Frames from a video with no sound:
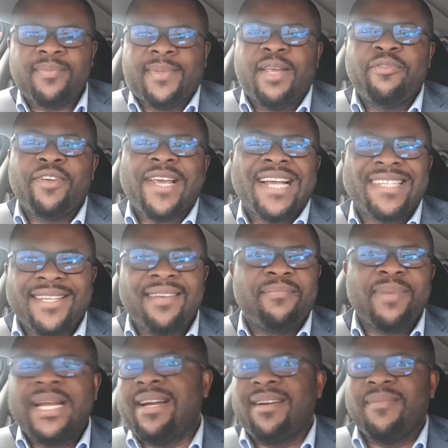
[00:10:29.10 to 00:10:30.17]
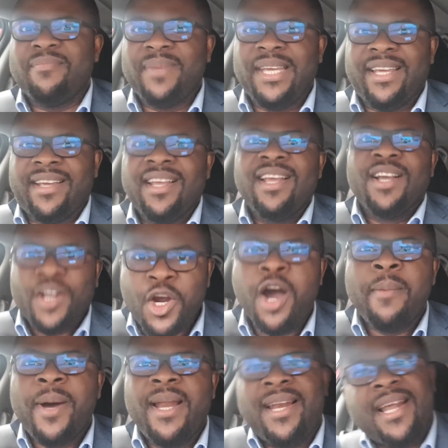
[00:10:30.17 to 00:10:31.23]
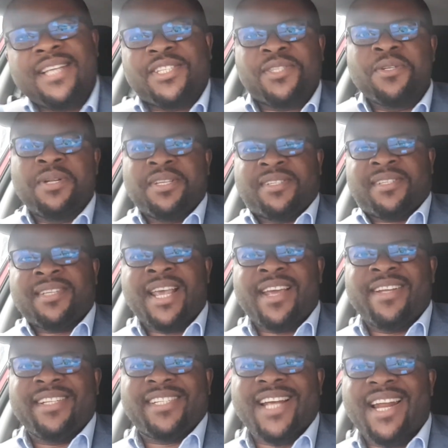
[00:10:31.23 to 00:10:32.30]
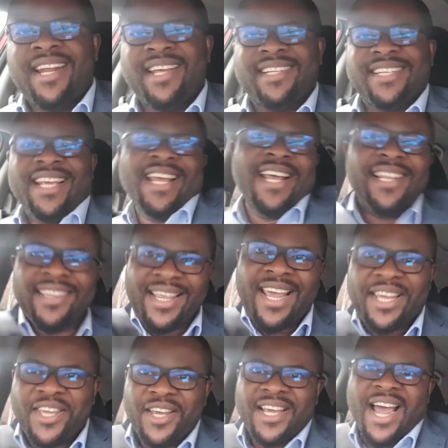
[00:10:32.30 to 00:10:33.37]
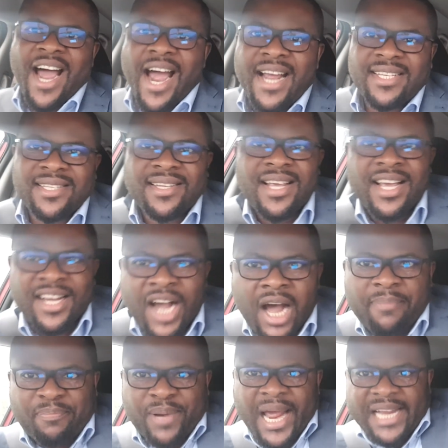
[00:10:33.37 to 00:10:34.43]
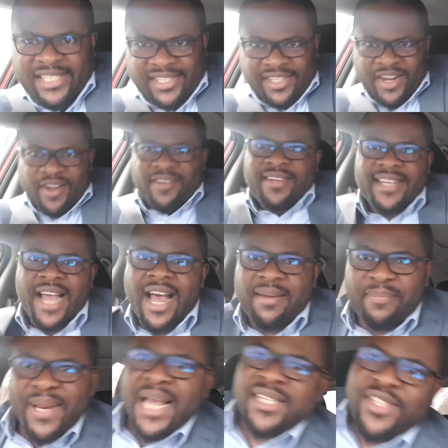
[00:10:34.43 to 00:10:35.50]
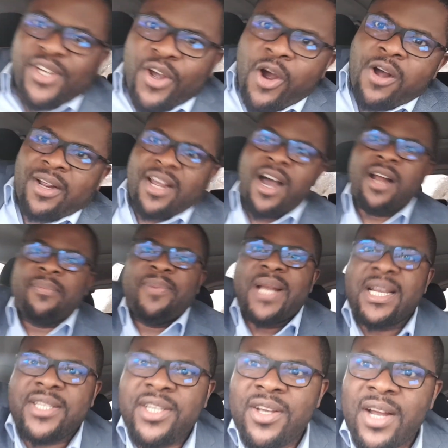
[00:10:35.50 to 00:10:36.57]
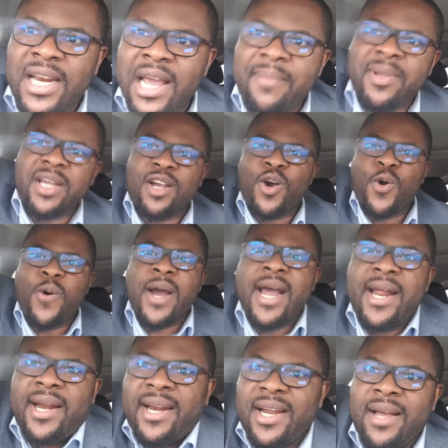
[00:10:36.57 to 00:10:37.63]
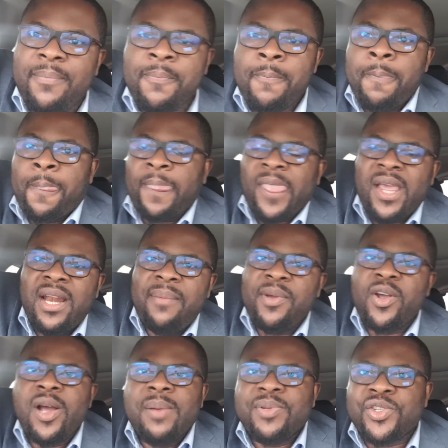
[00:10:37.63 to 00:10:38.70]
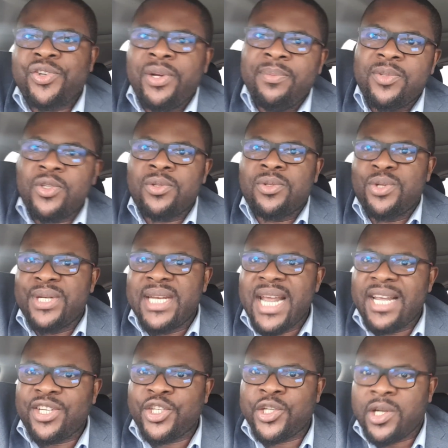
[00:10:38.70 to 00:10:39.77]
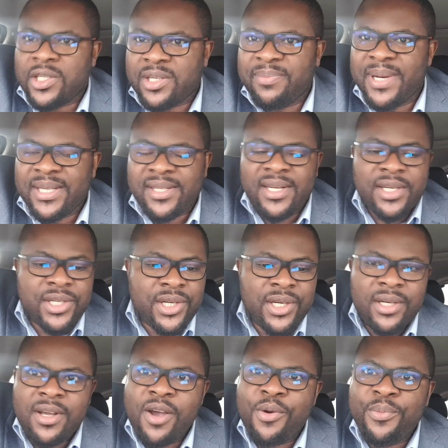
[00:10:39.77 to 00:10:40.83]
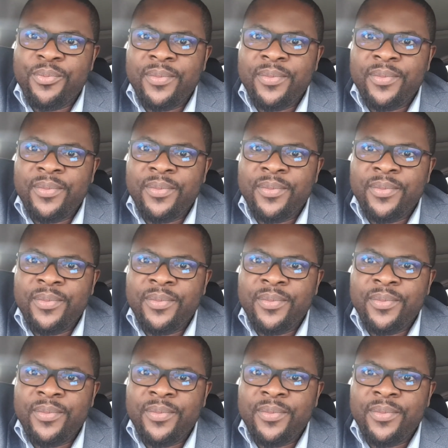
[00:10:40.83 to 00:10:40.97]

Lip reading: If you can sing better than me, come on, let's do the singing challenge. Thank you, guys. God bless you. God bless you all. God bless you all. Let me go and stream today's church message, you know.